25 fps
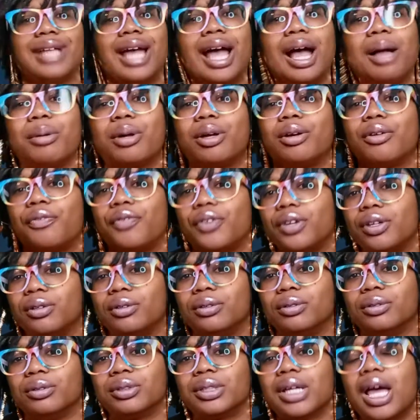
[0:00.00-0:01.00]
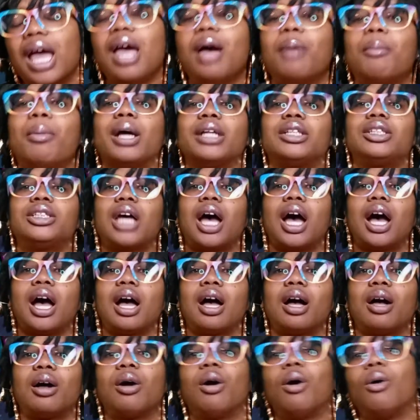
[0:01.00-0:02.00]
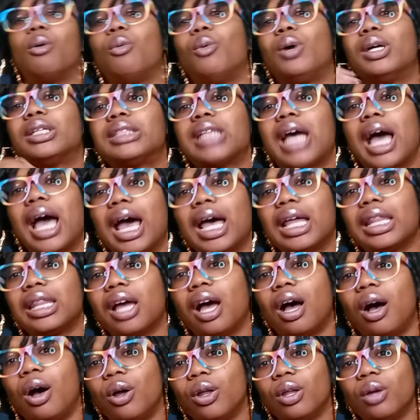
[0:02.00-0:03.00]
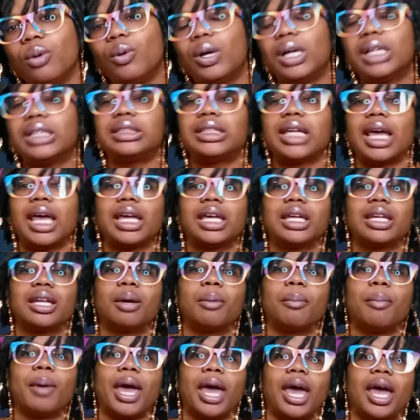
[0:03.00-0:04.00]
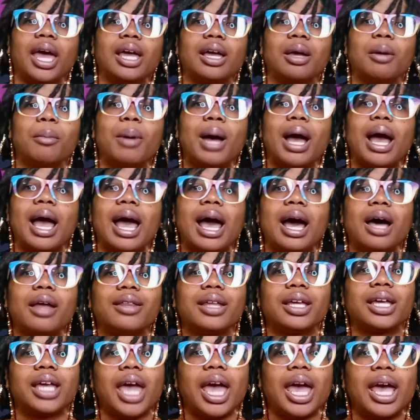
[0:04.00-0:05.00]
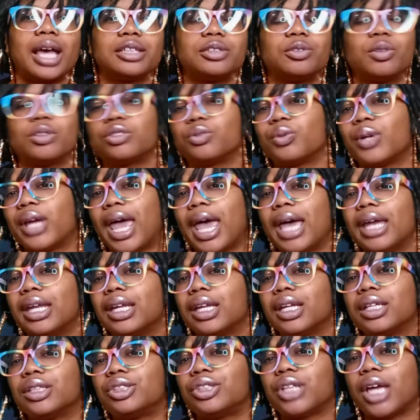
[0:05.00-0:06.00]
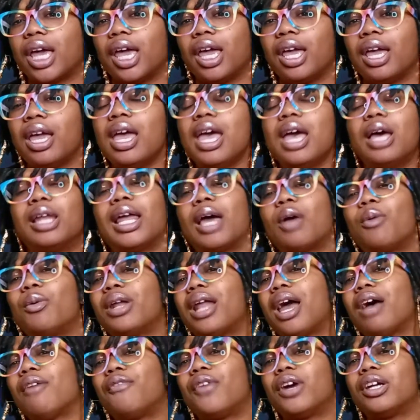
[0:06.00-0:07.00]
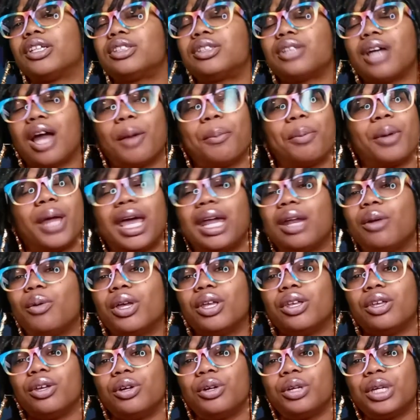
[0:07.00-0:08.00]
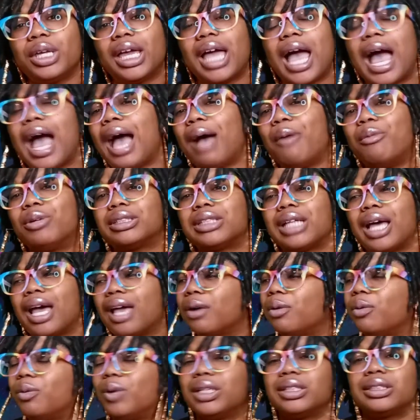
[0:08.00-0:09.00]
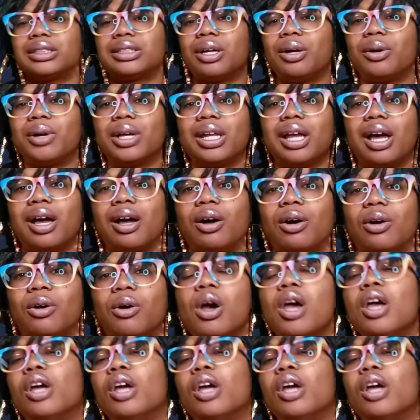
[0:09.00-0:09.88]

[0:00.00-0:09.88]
I'm confused. But y'all, was I the only one taken aback by how the cast was reacting to Shake? Like when I first started playing a reunion, I was like, what's going on?